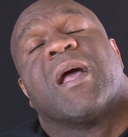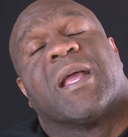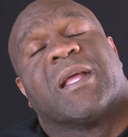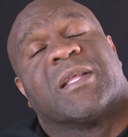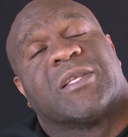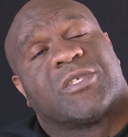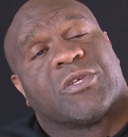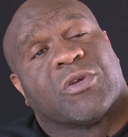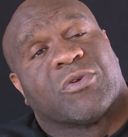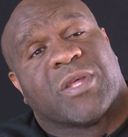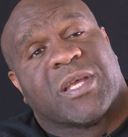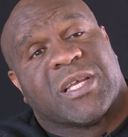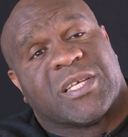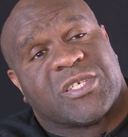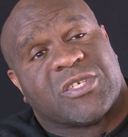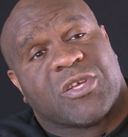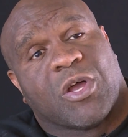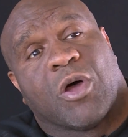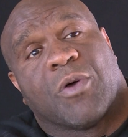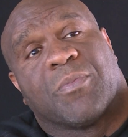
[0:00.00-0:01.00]
And so they
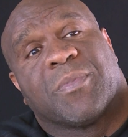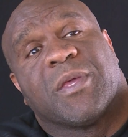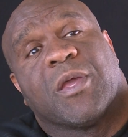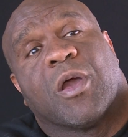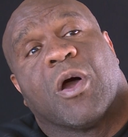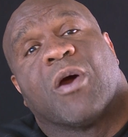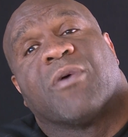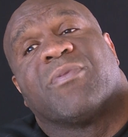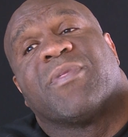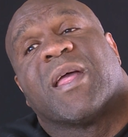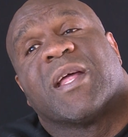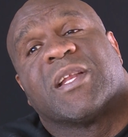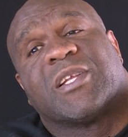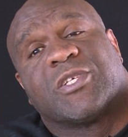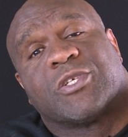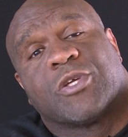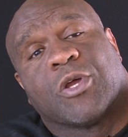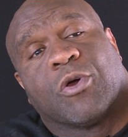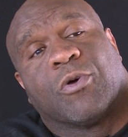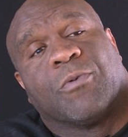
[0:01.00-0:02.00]
saw me on that
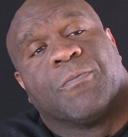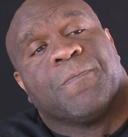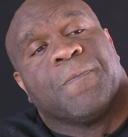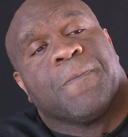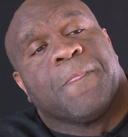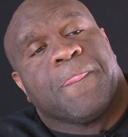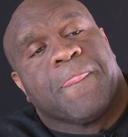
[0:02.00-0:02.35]
show.